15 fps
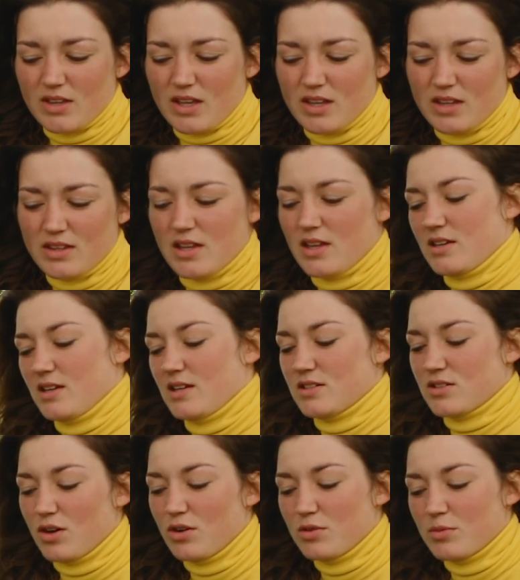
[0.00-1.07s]
And then he
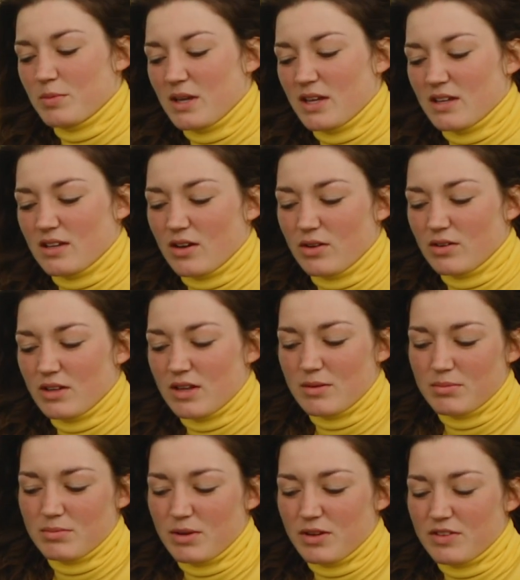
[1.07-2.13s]
told me, I
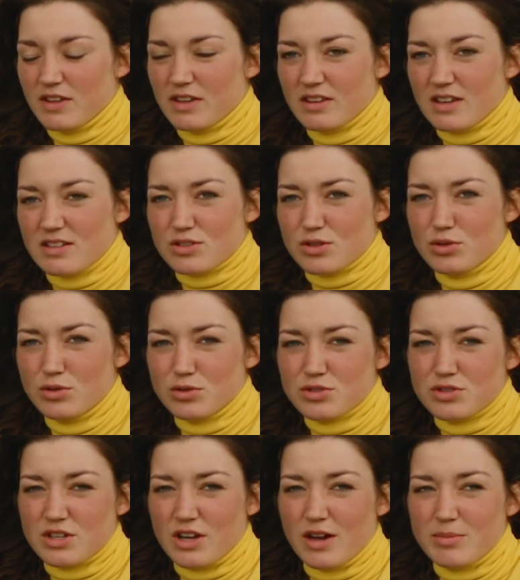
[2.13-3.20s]
think there's a
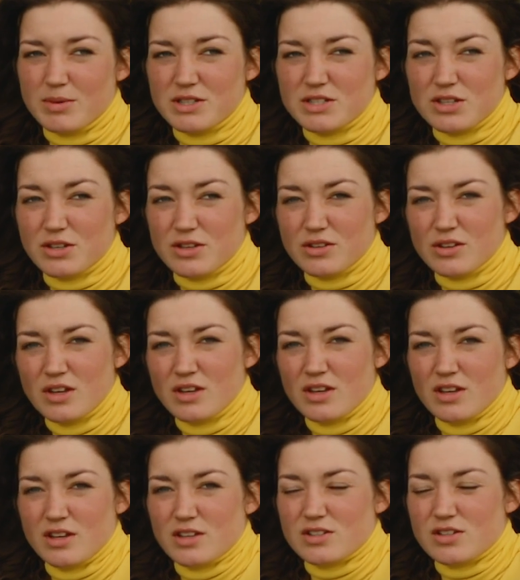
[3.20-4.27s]
horse derby too.
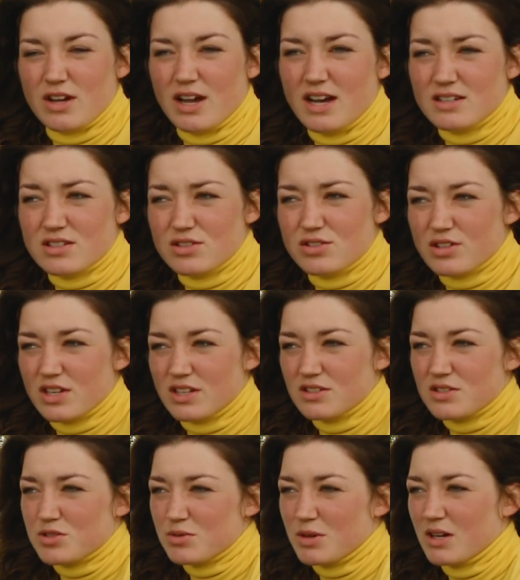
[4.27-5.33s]
So I had a look
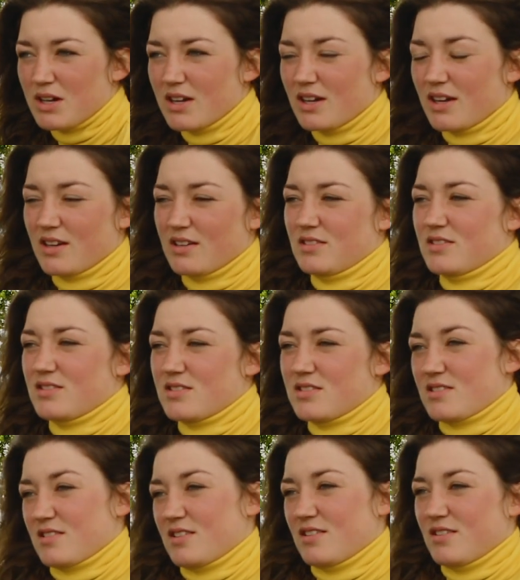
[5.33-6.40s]
into it and
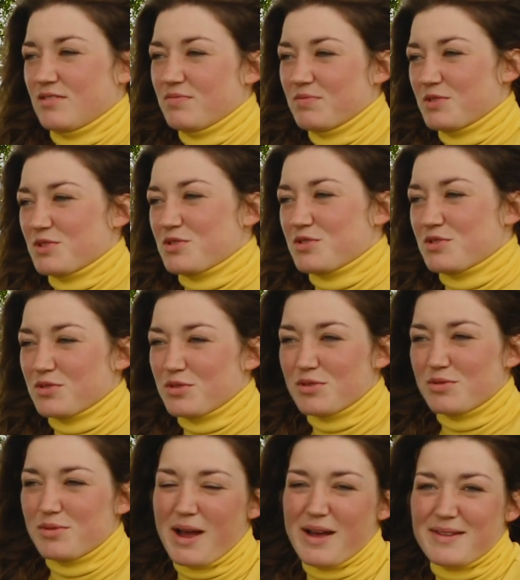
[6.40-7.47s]
I just
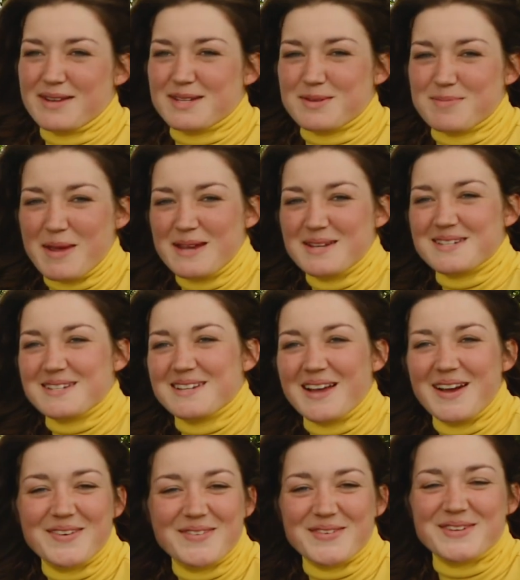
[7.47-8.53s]
thought, wow, that's amazing,
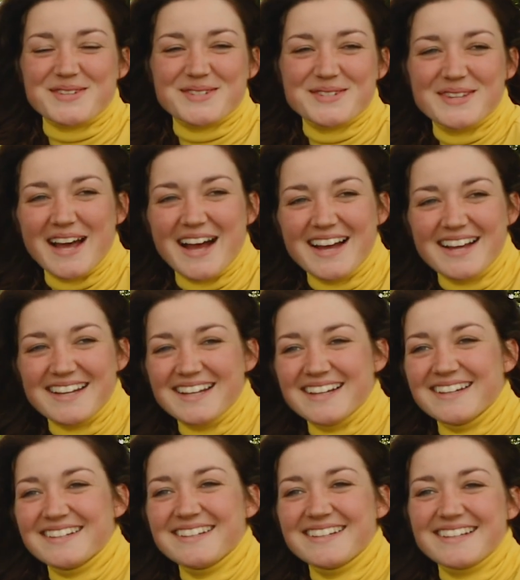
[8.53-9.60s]
like I want to do that, you
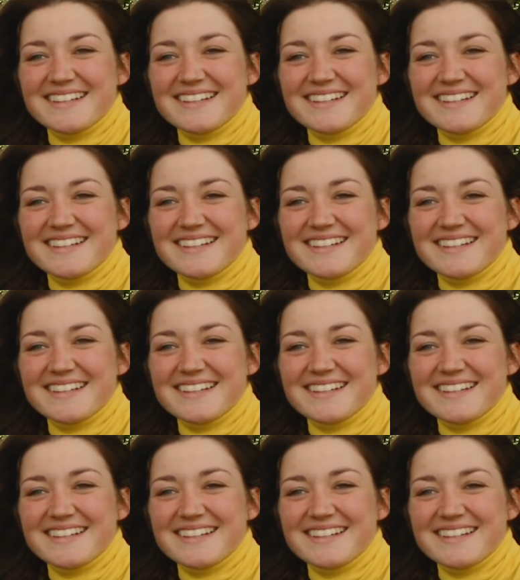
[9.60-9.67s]
know.